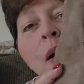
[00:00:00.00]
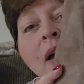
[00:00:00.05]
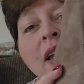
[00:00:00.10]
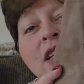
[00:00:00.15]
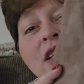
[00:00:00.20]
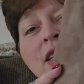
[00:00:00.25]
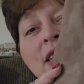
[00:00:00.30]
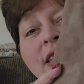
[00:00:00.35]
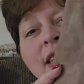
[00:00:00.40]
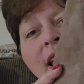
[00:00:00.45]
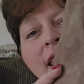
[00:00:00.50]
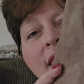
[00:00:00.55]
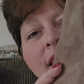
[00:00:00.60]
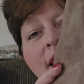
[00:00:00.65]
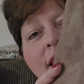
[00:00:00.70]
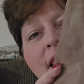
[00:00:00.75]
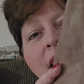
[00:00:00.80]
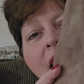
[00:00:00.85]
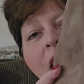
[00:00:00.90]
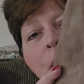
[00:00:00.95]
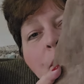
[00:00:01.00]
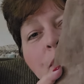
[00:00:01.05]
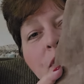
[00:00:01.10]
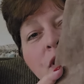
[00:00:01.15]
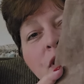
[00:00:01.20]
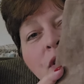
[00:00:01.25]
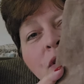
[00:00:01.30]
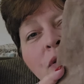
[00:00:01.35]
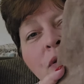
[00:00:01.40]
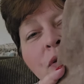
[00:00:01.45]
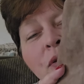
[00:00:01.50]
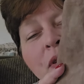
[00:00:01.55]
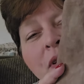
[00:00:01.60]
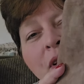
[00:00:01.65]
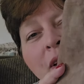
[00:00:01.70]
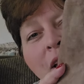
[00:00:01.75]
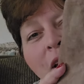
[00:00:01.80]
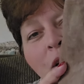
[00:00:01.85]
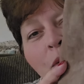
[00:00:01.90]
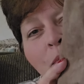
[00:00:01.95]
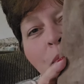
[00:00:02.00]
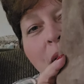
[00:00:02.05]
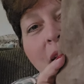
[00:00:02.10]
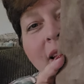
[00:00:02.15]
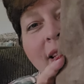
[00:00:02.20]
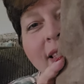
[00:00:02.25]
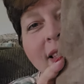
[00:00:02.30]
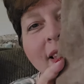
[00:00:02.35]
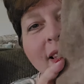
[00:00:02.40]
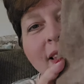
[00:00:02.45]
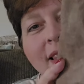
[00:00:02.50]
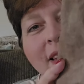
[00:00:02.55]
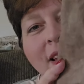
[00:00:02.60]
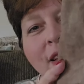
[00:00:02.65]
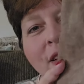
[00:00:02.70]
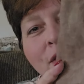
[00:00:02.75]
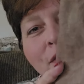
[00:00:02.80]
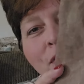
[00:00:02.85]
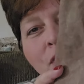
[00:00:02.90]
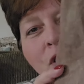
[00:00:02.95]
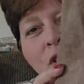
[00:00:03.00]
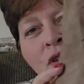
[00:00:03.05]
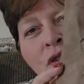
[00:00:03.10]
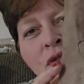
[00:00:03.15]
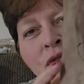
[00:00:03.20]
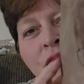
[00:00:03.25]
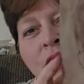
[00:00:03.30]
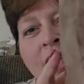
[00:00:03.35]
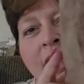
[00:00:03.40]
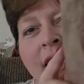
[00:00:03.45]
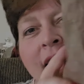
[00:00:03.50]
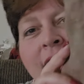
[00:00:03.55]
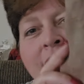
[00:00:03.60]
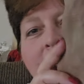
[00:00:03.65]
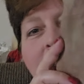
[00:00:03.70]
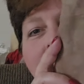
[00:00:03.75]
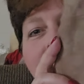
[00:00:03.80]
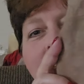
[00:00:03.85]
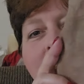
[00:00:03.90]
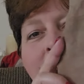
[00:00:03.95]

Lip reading: I just done the top two pieces of the tree,